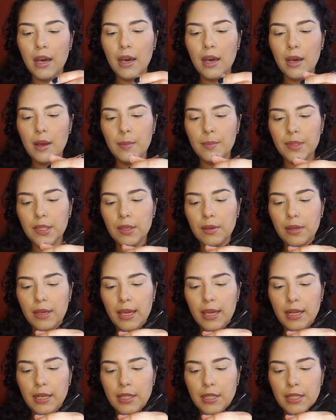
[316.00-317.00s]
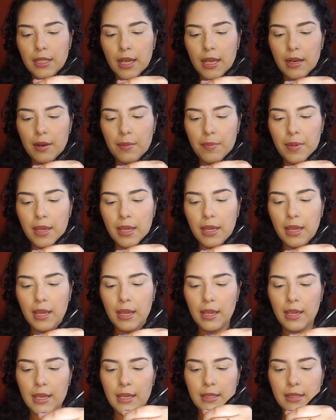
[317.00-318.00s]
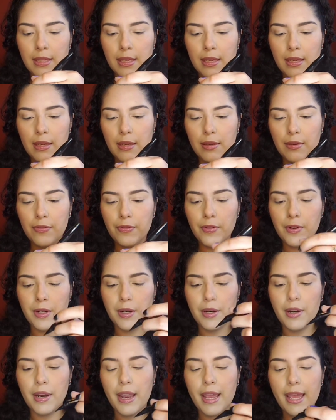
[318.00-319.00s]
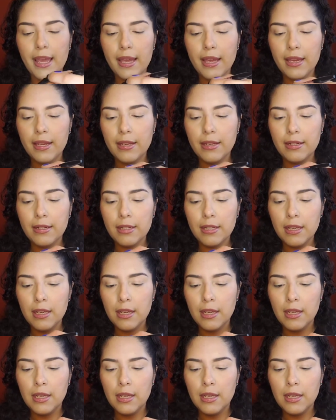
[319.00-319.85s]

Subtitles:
So again, just kind of making it easy for your hand